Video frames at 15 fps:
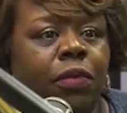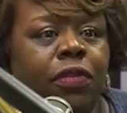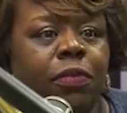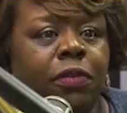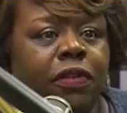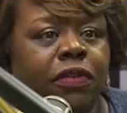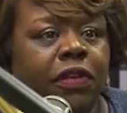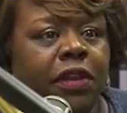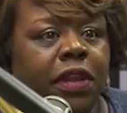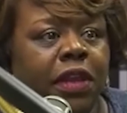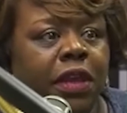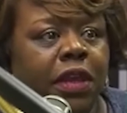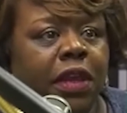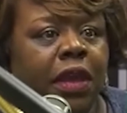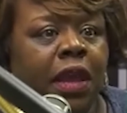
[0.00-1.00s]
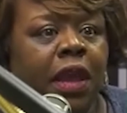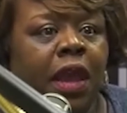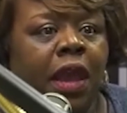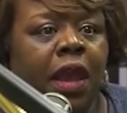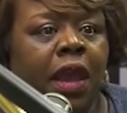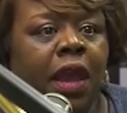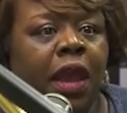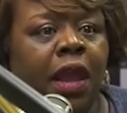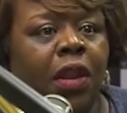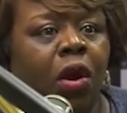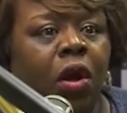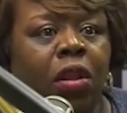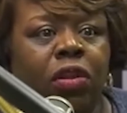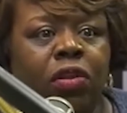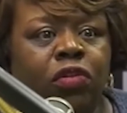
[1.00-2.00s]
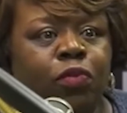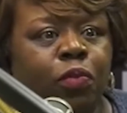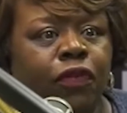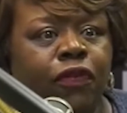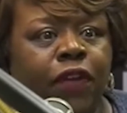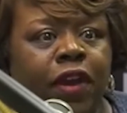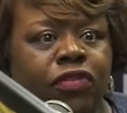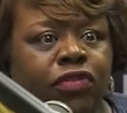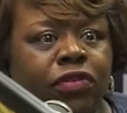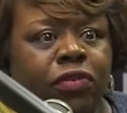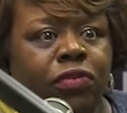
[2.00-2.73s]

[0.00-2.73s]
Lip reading: relief with the next. Audiences